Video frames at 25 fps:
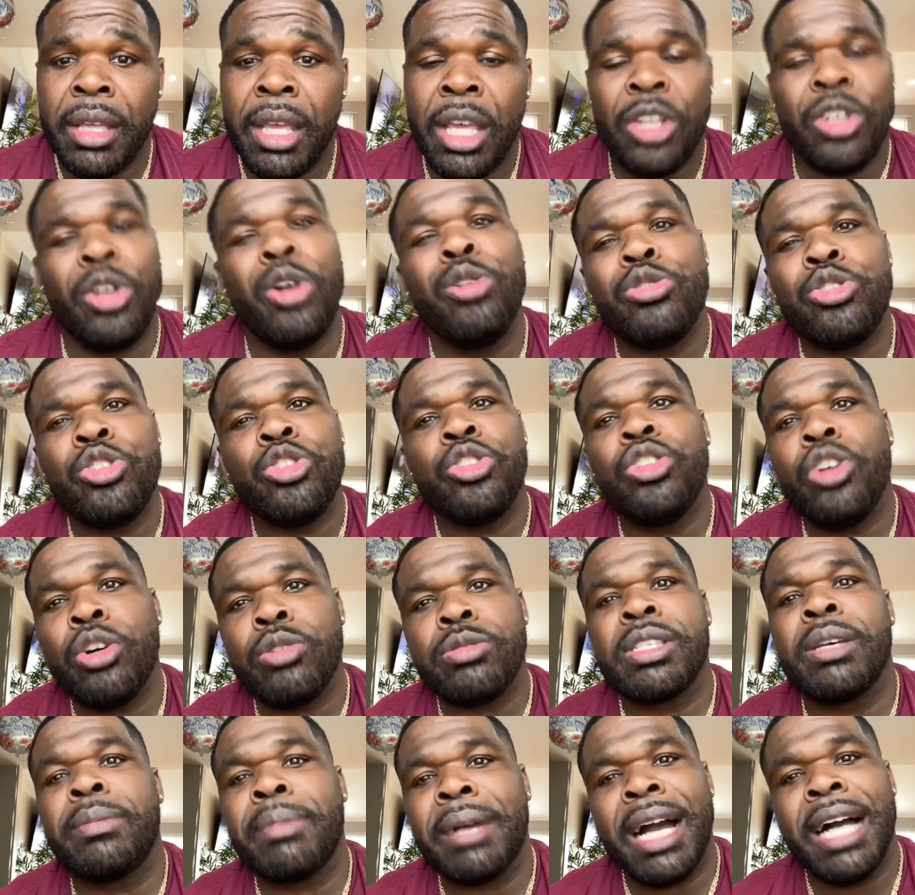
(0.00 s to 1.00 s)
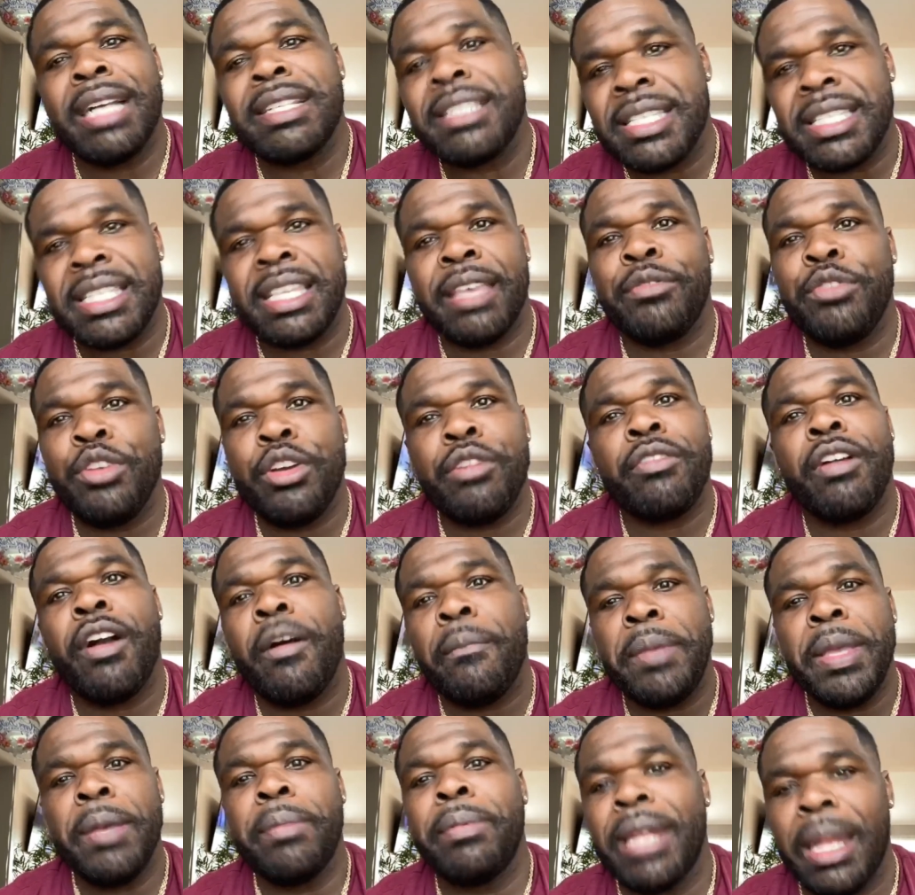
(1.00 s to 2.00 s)
Don't you know subconsciously if you're around
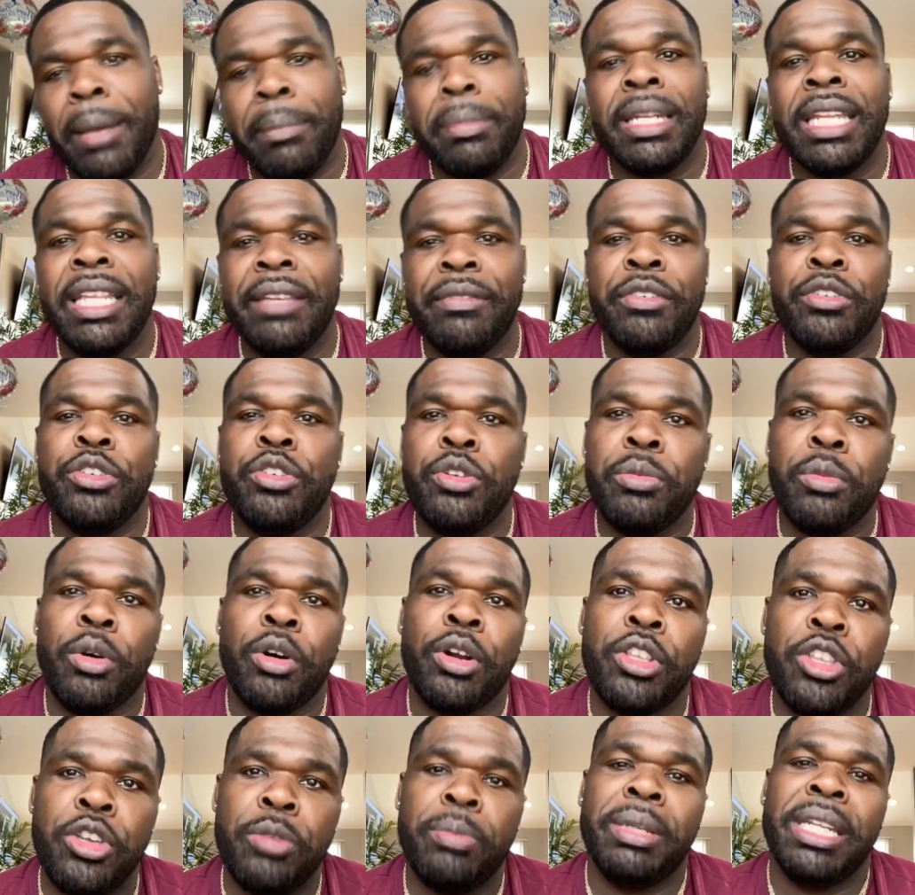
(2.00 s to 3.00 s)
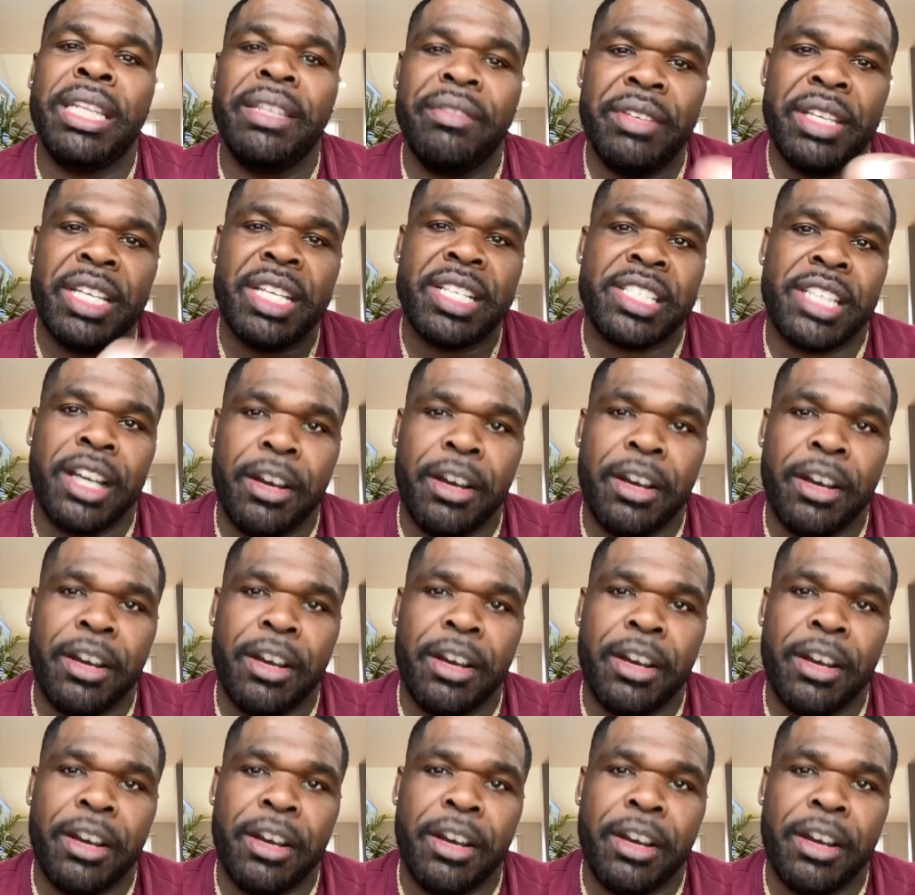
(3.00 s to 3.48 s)
people that believe in you more than you believe in yourself,